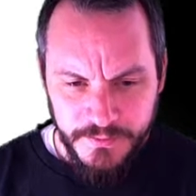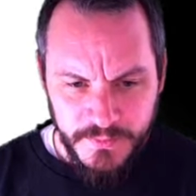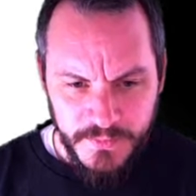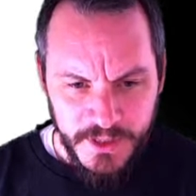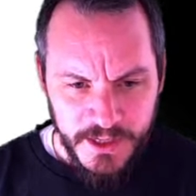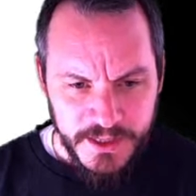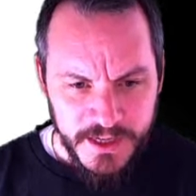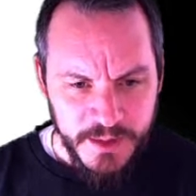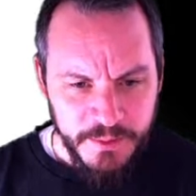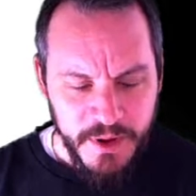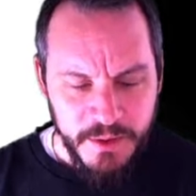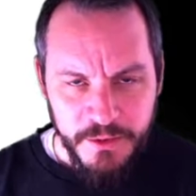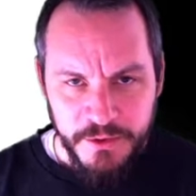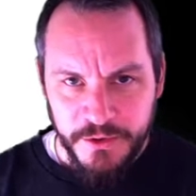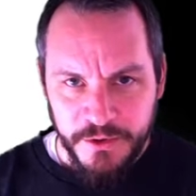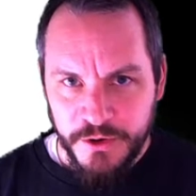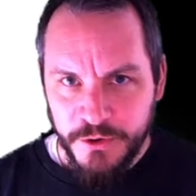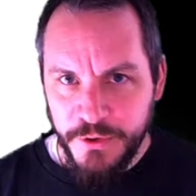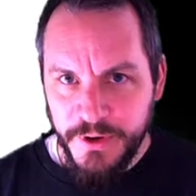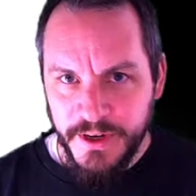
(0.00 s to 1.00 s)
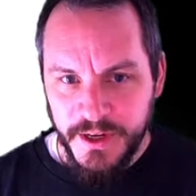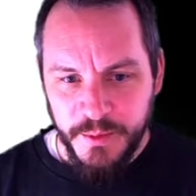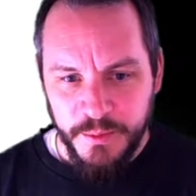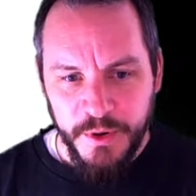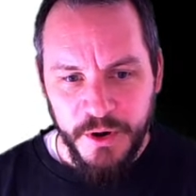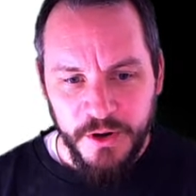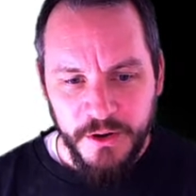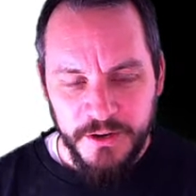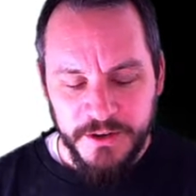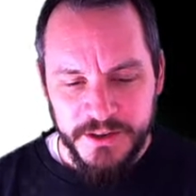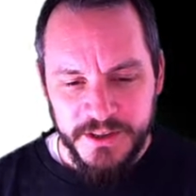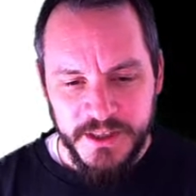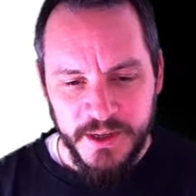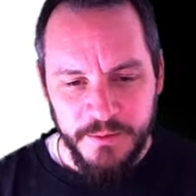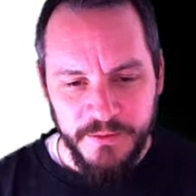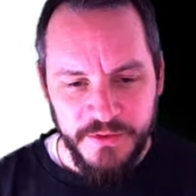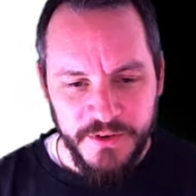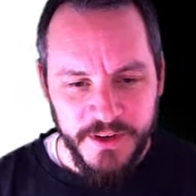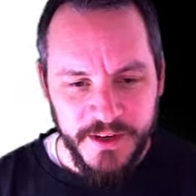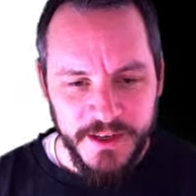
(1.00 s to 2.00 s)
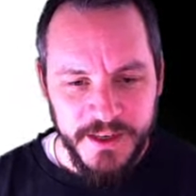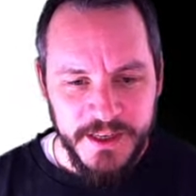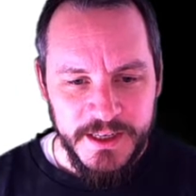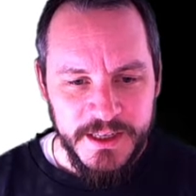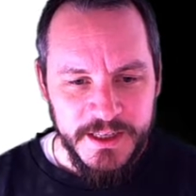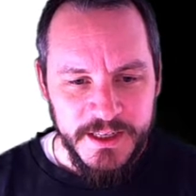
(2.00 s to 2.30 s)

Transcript: maybe we'll create a poll or something,